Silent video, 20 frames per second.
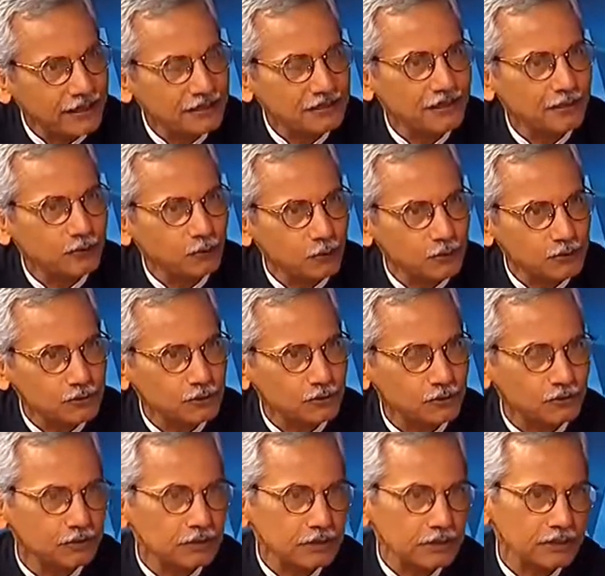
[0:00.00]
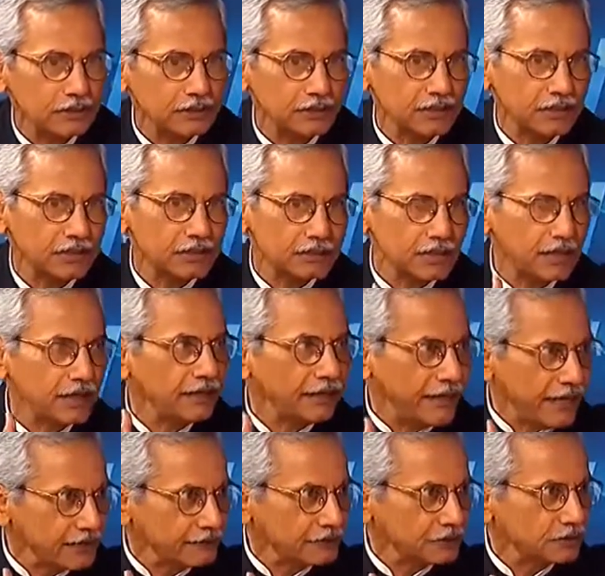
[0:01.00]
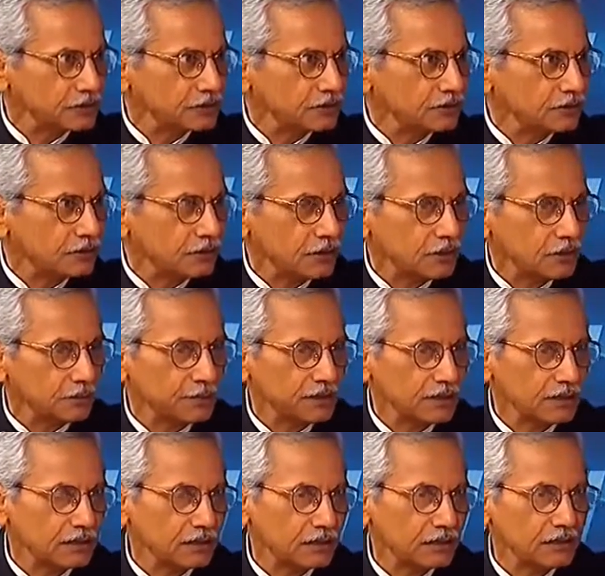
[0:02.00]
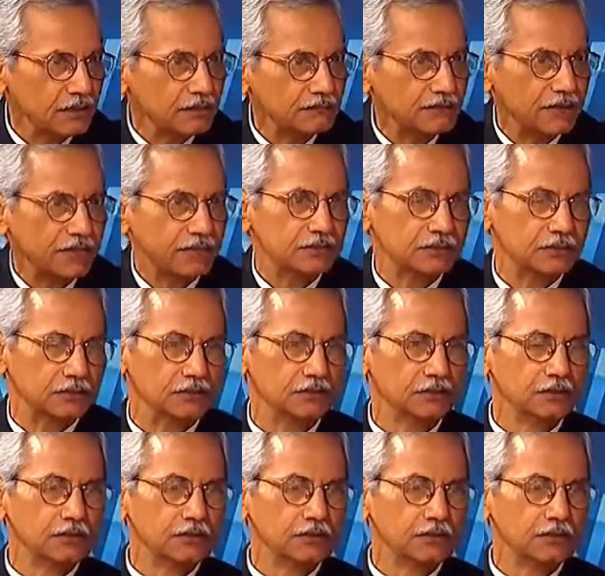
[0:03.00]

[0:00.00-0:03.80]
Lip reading: that, and also the entire language, particularly, in fact,